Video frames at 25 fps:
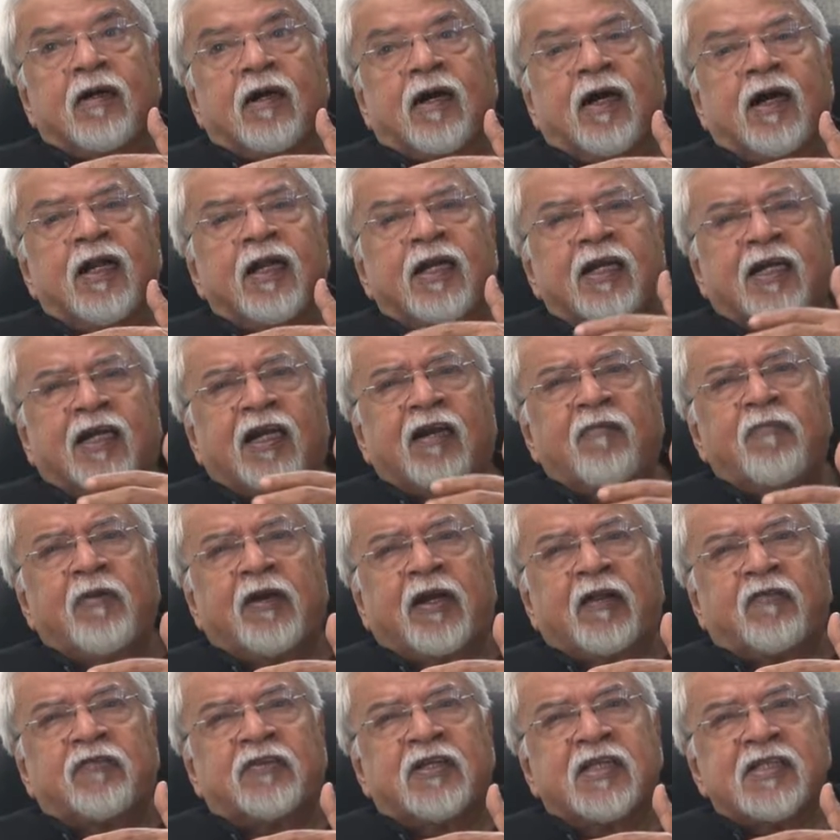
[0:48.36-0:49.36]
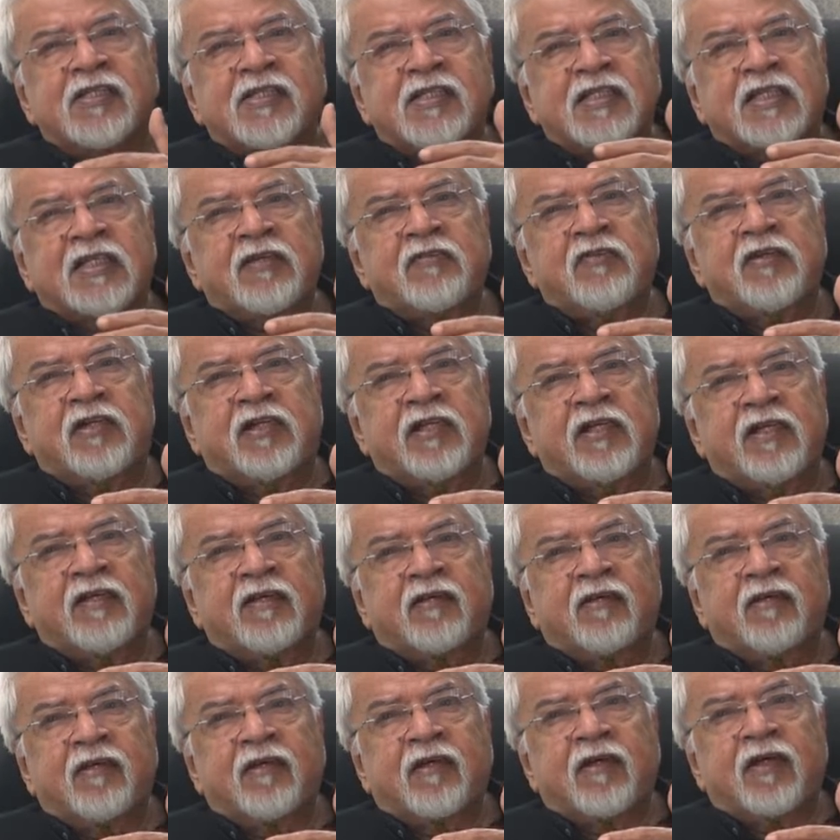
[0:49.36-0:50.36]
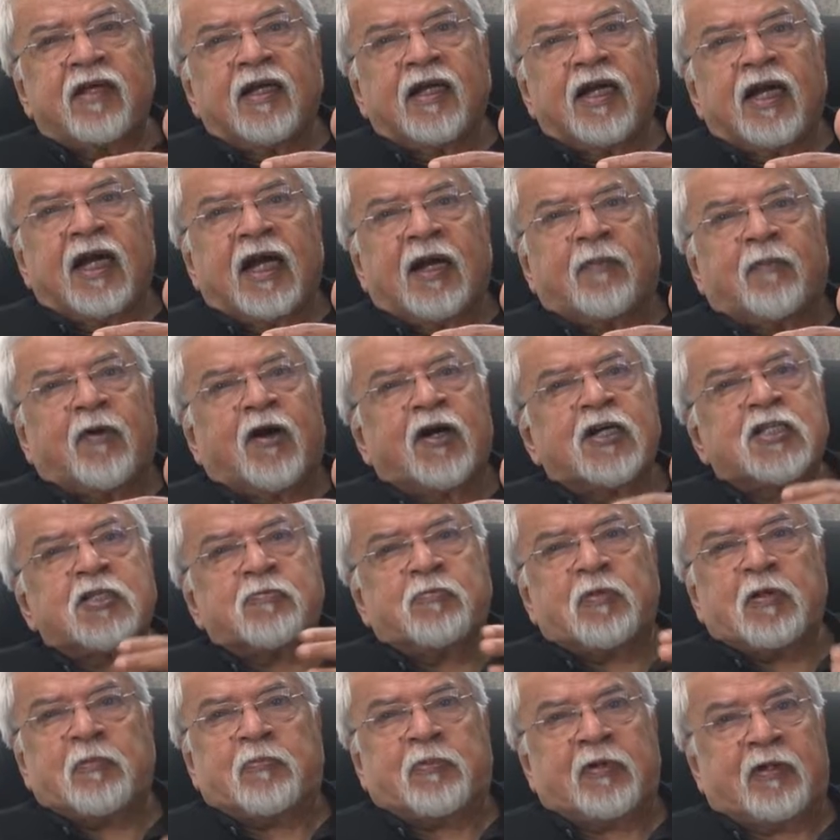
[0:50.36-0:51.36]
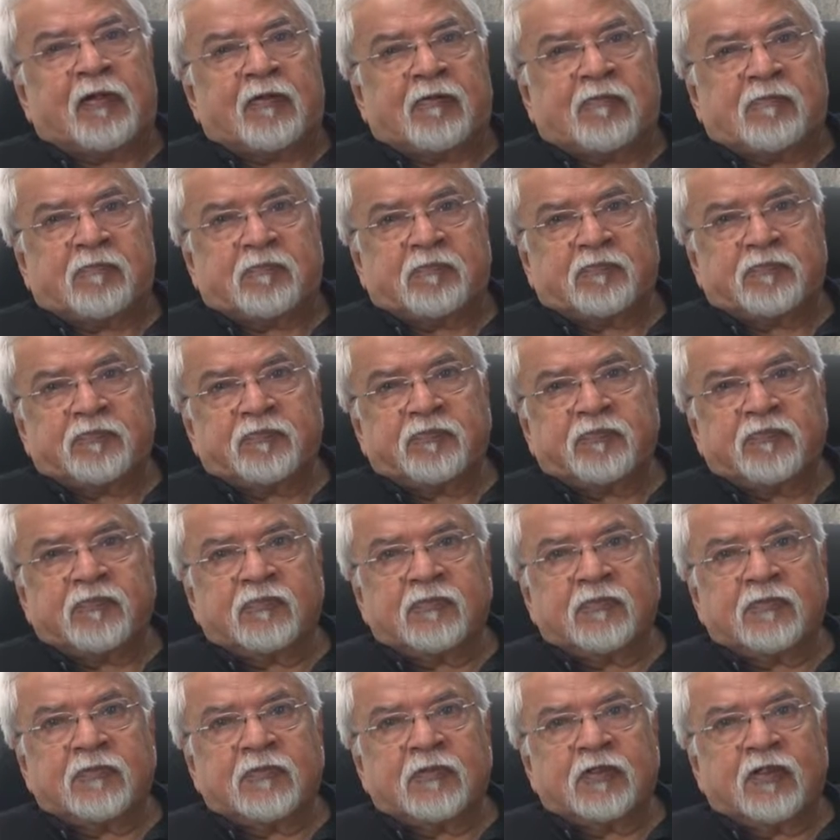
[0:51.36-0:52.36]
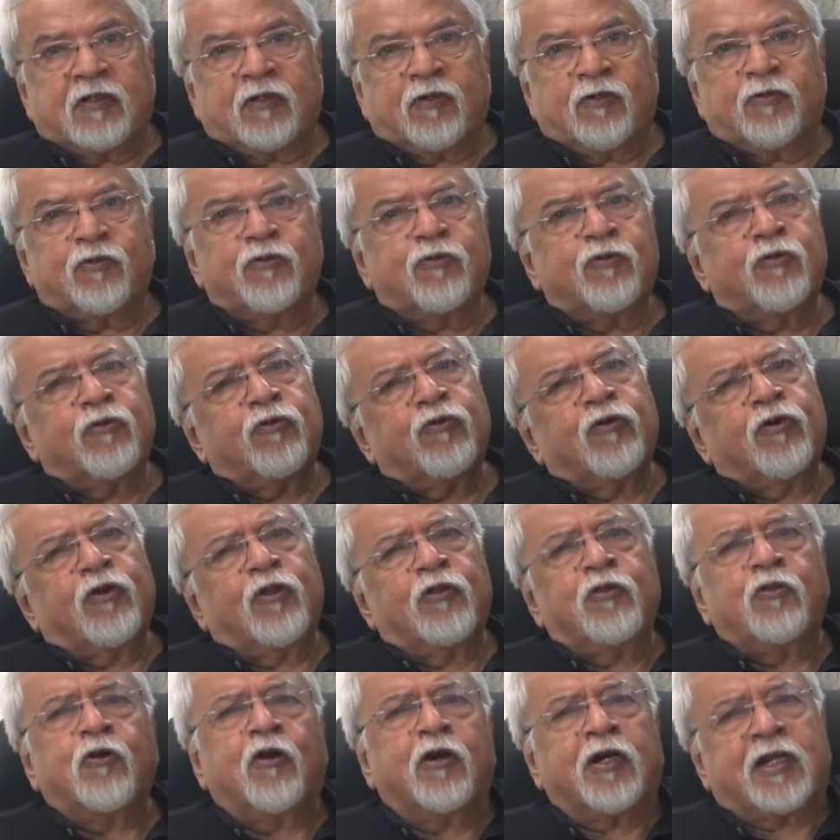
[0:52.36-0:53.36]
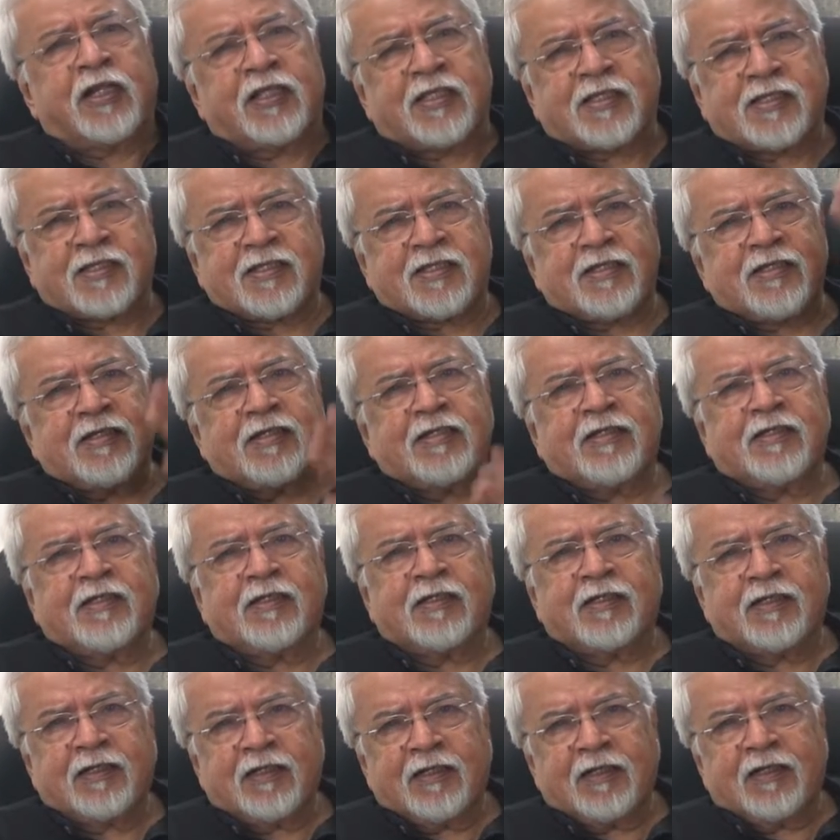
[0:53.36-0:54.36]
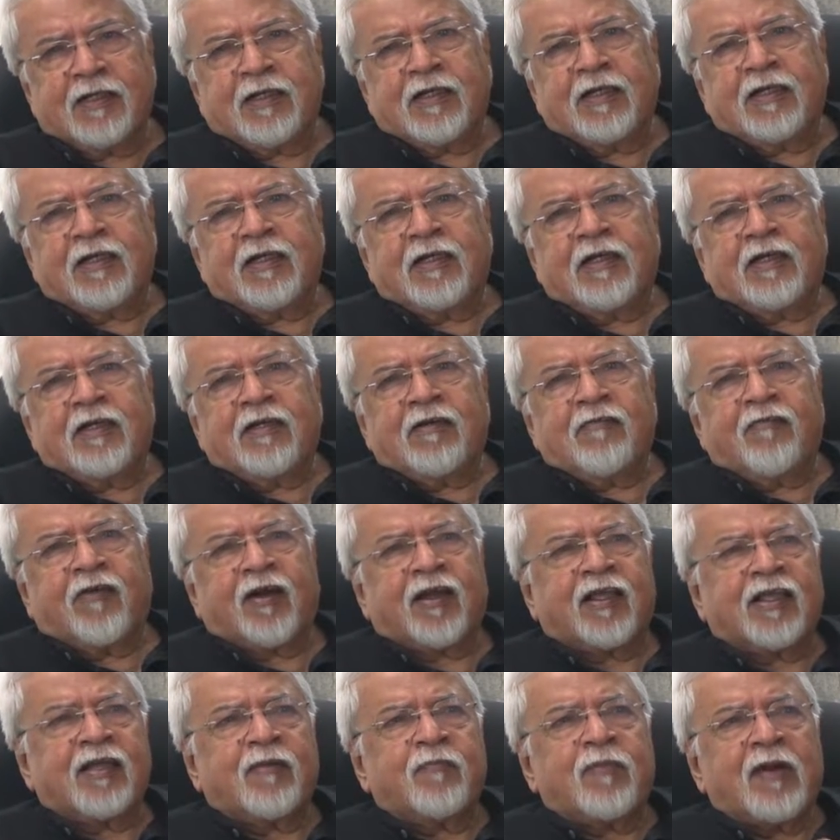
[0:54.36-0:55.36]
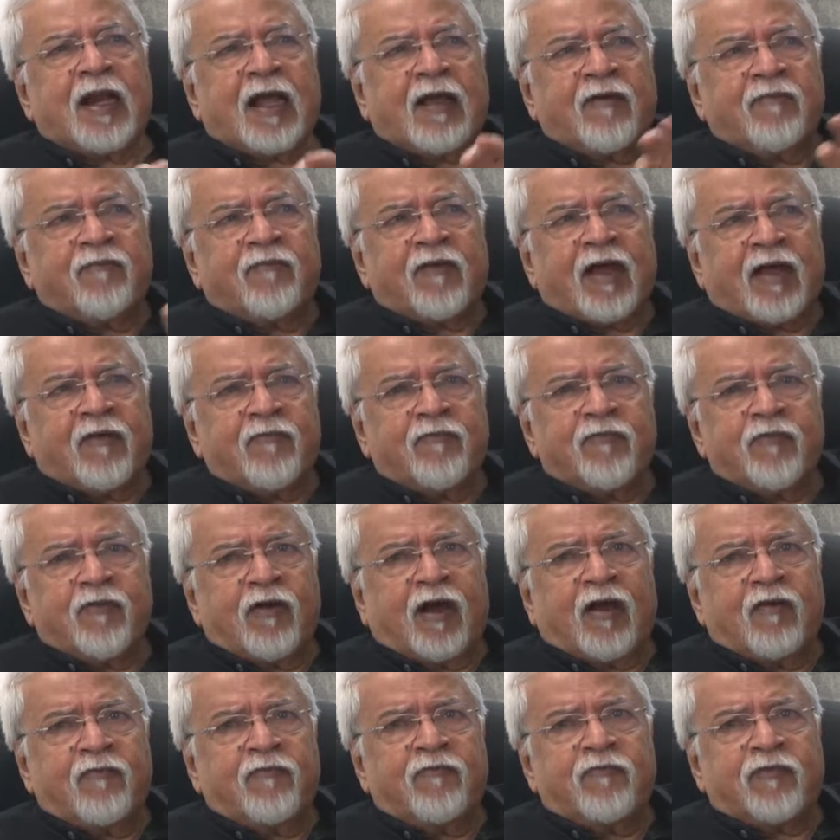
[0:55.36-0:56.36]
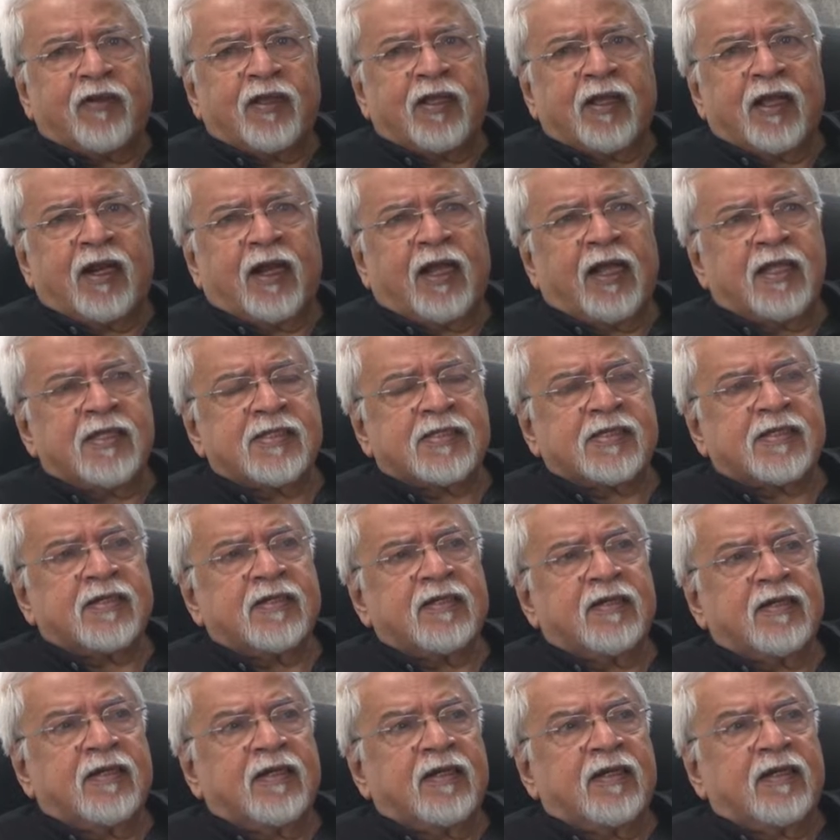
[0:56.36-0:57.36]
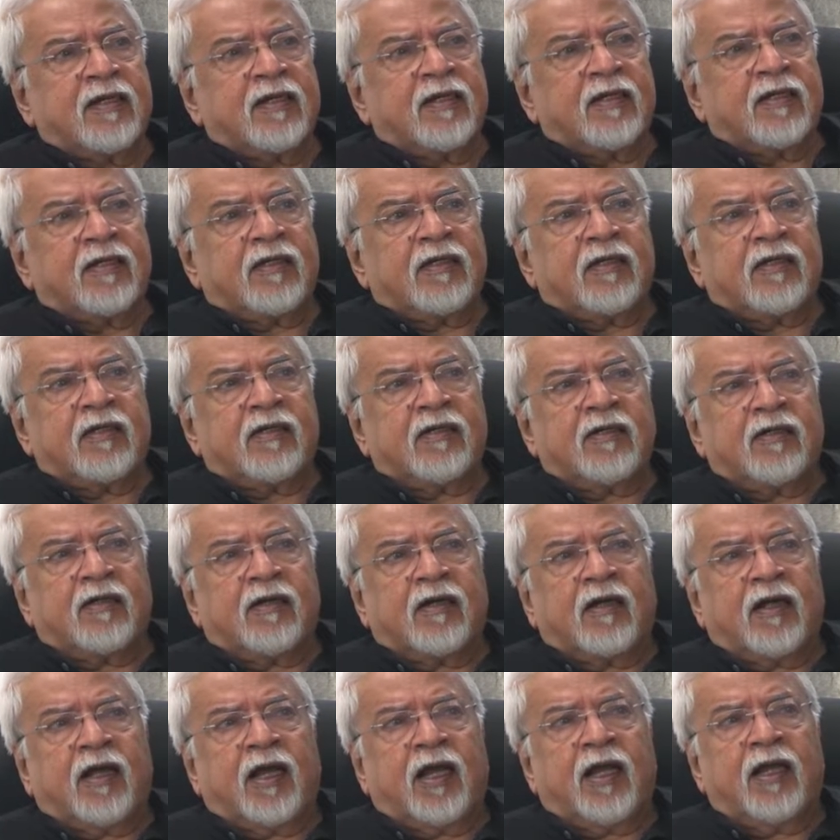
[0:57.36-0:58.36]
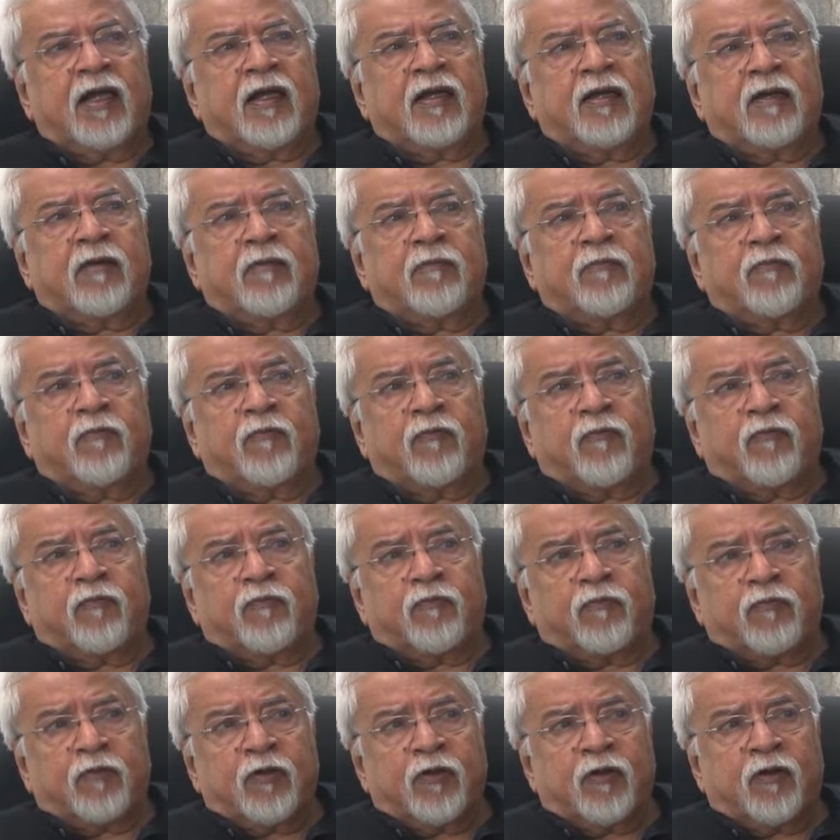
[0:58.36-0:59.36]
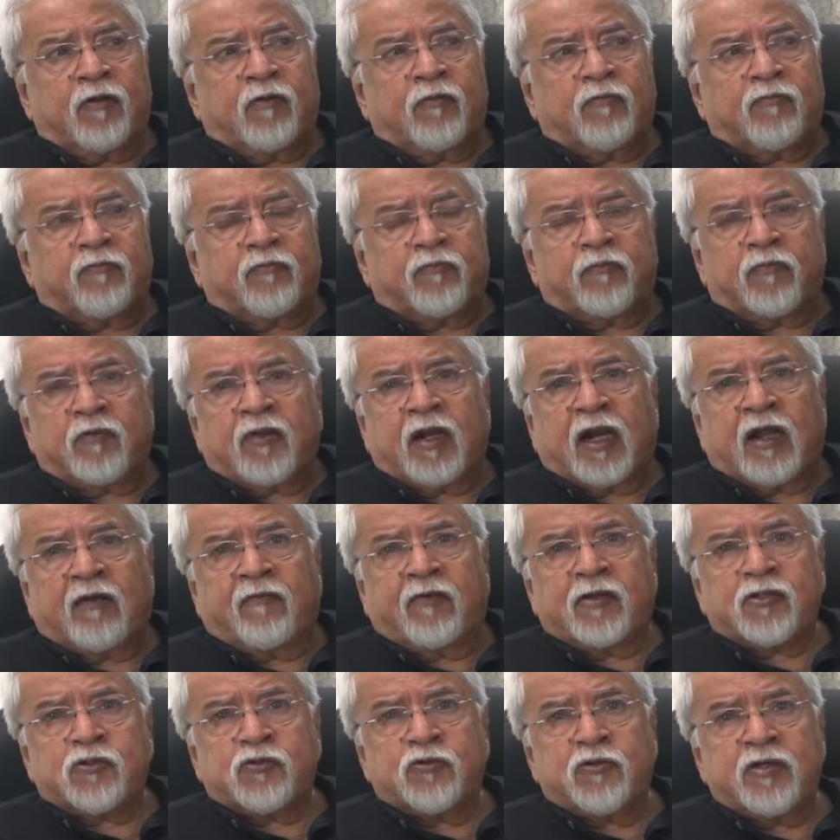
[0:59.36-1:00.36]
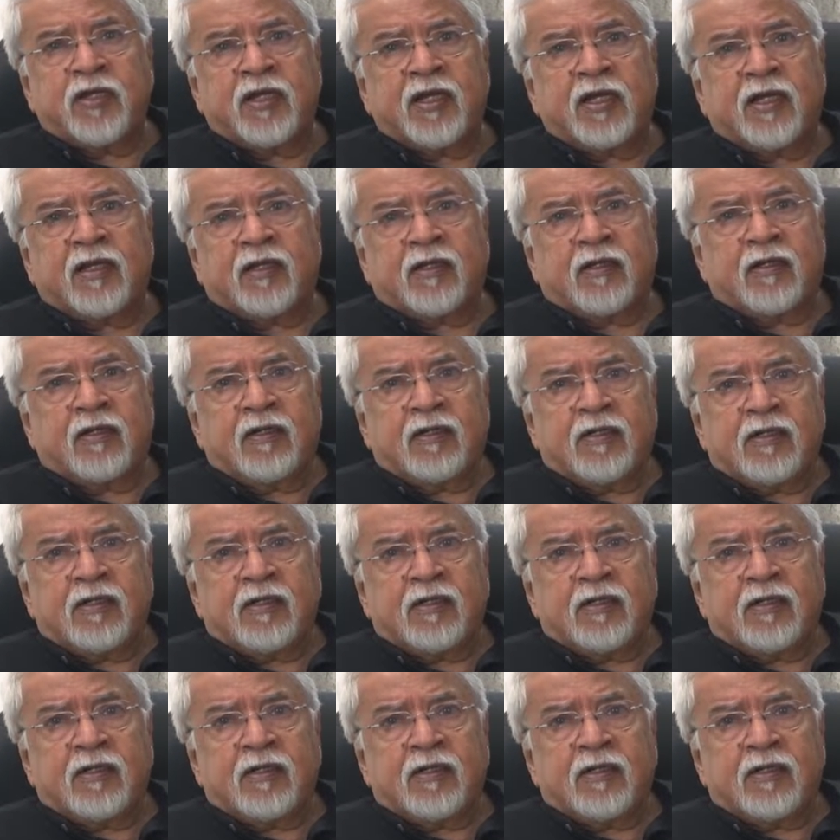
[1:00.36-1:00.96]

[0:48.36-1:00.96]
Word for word: a little bit of sensitivity amongst people who notice. For example, I've, I've, I've realized I, you know, when I was doing